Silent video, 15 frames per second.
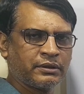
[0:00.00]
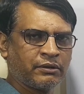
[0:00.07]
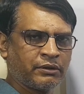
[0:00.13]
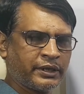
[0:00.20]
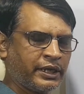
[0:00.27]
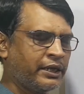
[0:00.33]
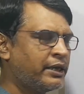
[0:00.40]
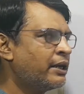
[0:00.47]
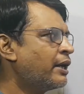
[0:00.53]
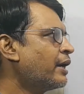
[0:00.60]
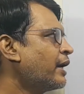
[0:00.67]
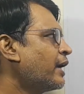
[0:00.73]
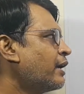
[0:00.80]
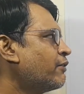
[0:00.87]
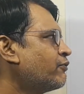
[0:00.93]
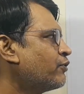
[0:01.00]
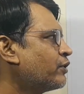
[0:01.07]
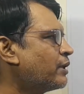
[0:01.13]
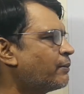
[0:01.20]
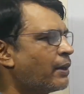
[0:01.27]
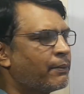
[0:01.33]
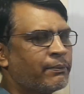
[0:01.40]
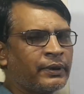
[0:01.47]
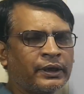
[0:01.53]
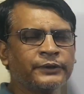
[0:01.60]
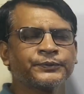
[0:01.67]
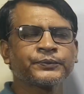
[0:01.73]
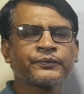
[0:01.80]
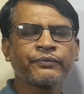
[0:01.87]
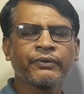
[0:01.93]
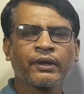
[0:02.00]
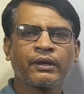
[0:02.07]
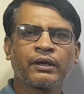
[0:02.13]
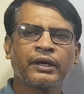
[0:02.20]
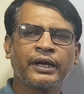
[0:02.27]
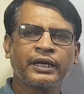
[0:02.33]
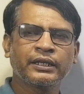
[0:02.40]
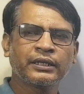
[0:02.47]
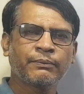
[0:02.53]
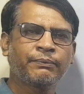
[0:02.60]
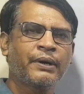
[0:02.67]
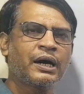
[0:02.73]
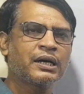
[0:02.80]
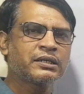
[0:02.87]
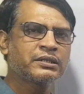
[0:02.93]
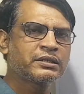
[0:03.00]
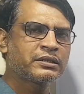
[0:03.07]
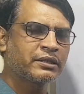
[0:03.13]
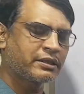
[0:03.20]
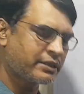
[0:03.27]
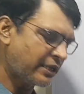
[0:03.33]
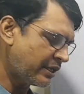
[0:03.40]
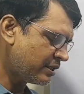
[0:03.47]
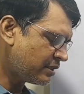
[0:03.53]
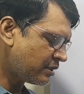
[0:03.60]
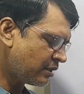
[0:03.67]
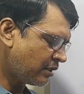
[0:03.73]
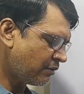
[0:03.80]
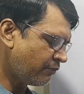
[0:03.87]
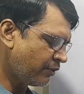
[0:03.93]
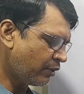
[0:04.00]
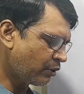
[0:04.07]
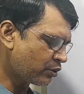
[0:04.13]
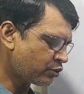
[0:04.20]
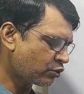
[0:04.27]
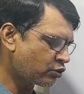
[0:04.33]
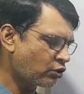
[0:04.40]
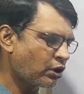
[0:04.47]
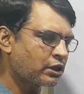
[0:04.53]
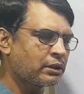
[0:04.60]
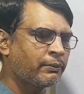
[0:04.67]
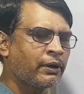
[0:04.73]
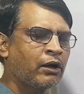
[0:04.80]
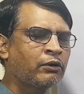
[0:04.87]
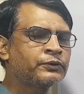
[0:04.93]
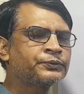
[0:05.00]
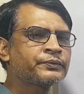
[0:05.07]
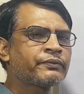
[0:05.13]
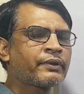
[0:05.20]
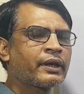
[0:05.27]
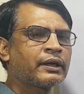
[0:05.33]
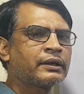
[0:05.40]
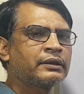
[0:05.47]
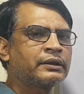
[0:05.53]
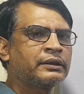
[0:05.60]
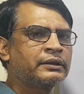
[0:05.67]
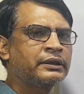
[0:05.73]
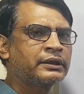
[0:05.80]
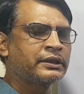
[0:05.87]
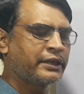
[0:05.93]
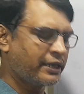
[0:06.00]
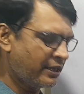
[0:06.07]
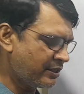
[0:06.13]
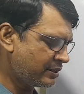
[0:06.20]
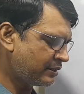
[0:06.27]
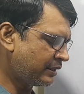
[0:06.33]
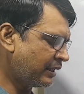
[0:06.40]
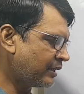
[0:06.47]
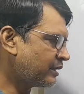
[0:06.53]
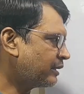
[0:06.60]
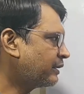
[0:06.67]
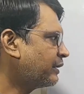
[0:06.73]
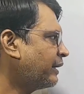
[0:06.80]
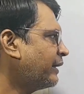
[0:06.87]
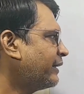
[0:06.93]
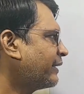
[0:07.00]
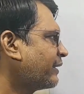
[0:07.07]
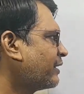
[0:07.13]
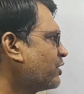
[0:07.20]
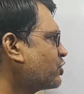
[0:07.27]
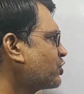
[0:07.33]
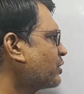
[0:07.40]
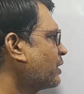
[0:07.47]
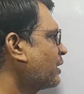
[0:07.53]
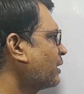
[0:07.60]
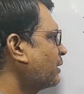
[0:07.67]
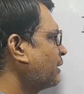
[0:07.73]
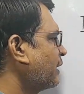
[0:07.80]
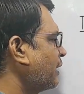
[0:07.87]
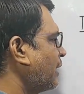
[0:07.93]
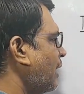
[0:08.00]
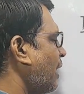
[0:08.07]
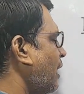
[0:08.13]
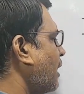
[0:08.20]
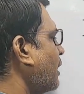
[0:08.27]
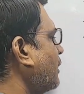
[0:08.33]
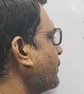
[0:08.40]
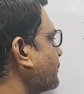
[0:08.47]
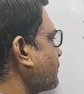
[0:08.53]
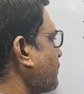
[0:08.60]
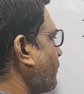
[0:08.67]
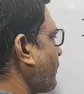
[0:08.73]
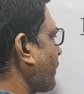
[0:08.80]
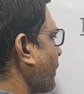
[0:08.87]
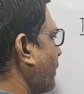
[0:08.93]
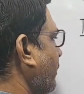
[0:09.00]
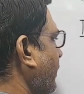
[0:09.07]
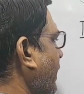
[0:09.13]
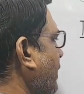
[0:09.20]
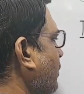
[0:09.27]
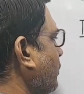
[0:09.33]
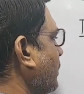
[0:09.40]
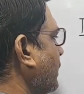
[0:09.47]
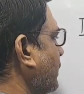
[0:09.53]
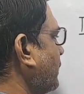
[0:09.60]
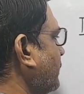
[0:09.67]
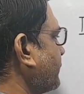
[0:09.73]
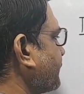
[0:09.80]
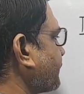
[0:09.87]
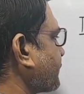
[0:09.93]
Okay, if you remember, in the past tense, we also talked about the things that in English there are regular